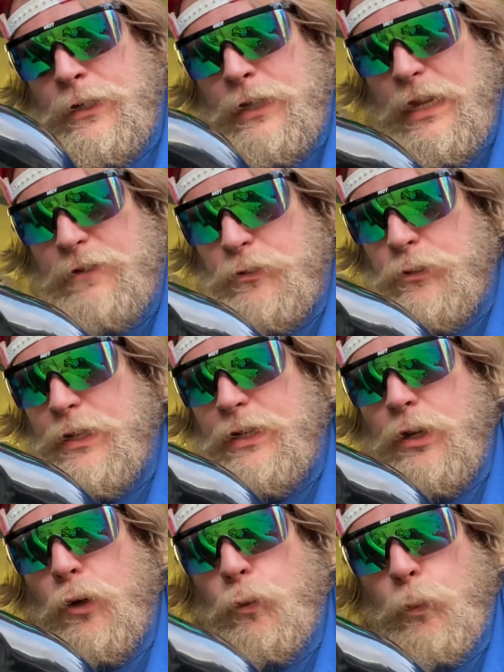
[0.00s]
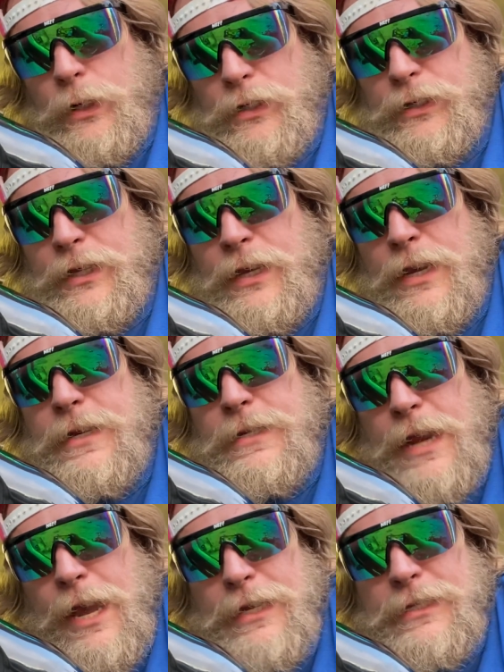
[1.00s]
if you get a really
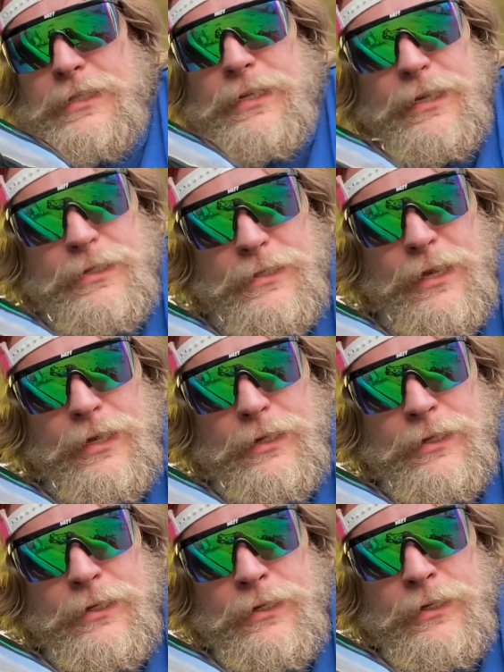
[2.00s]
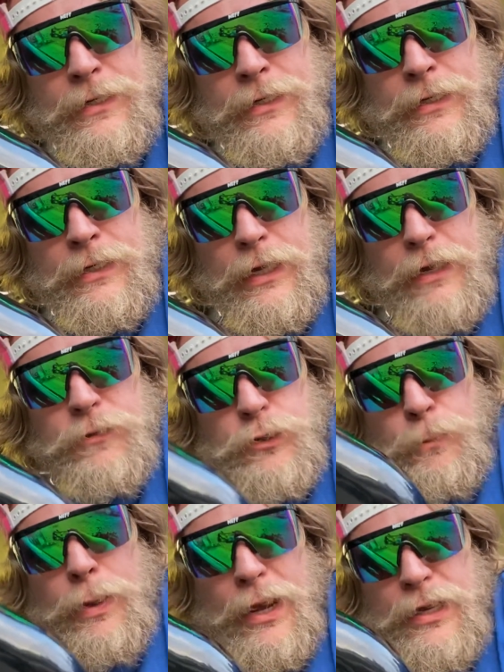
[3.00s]
nice intake, if you
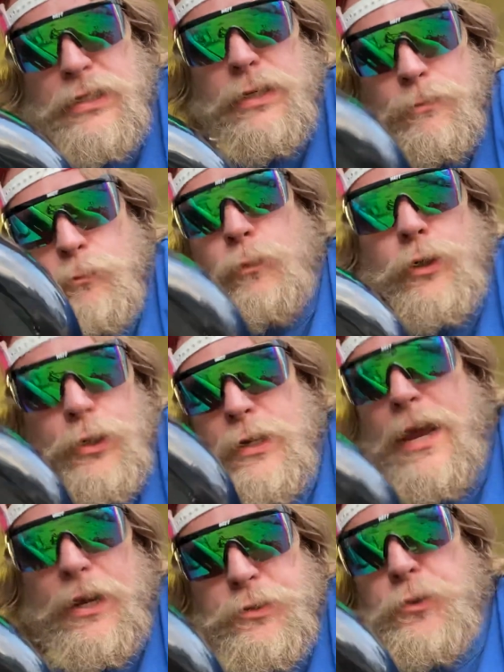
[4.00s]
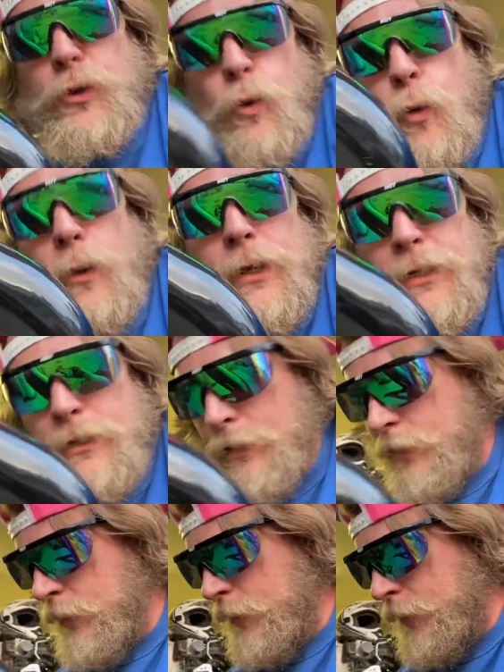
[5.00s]
pay some good extra coin,
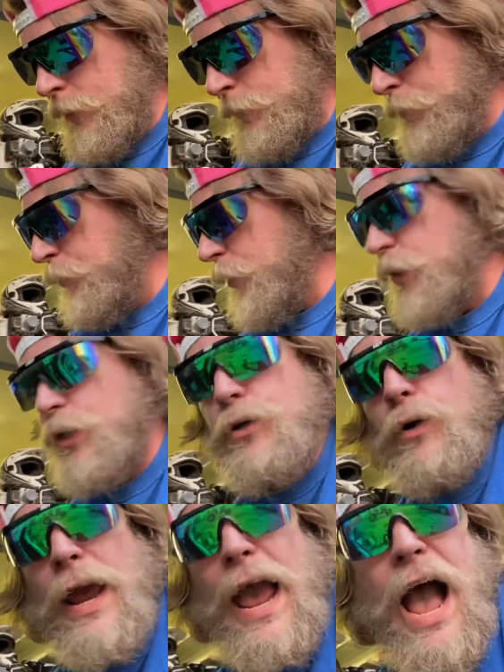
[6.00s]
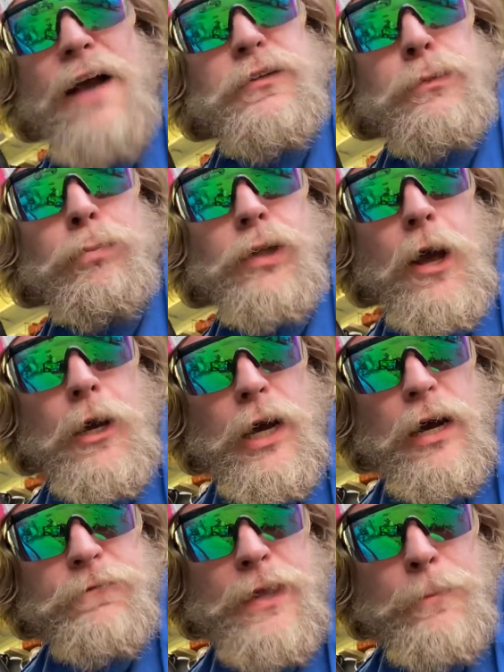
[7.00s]
you don't have to block
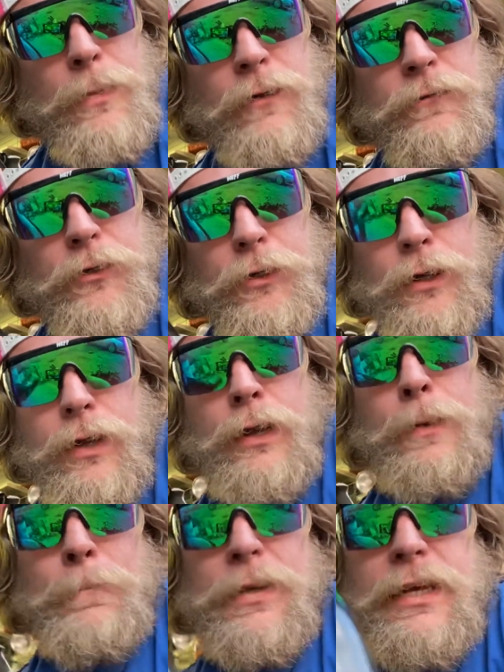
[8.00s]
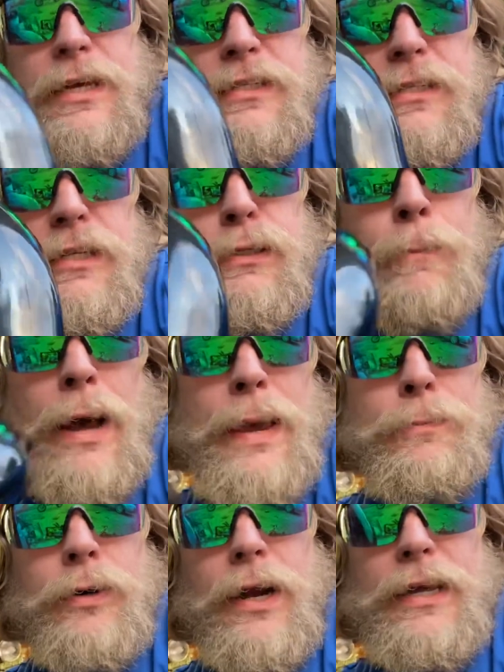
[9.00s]
off that muffler, because this pipe
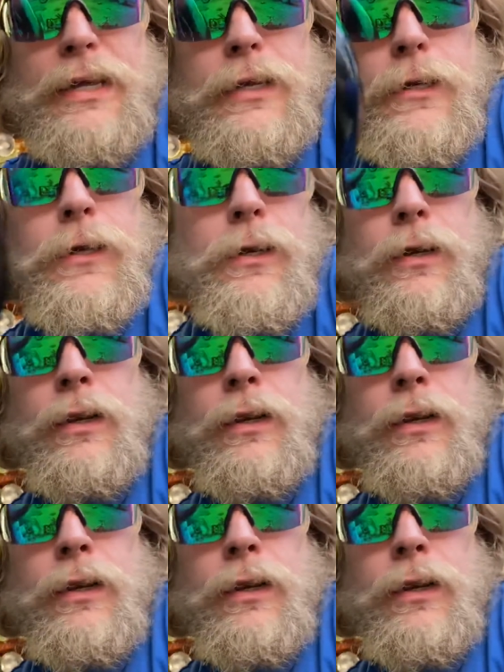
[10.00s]
right here